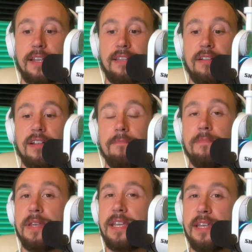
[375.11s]
Like, there can
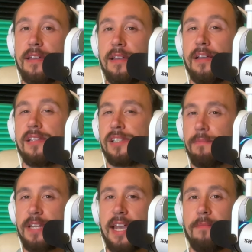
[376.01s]
be
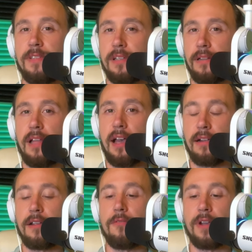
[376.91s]
sometimes a lot
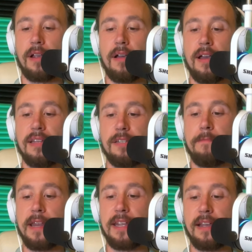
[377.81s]
going on
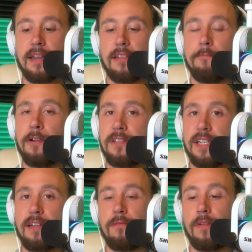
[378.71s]
depending on the
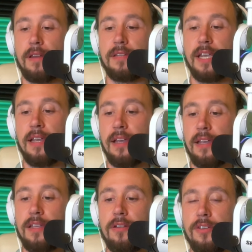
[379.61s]
person, and
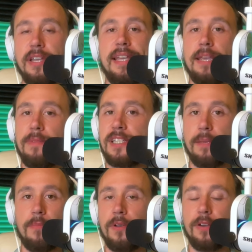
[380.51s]
you can keep it
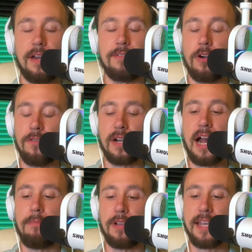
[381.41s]
simple. You don't have to
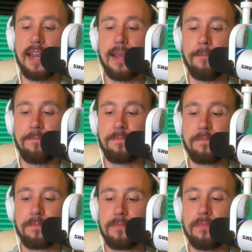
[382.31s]
overcomplicate it,
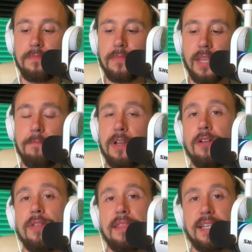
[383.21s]
but
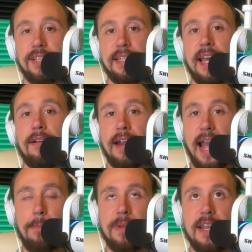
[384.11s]
know that things like that are
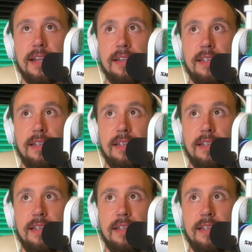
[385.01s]
happening.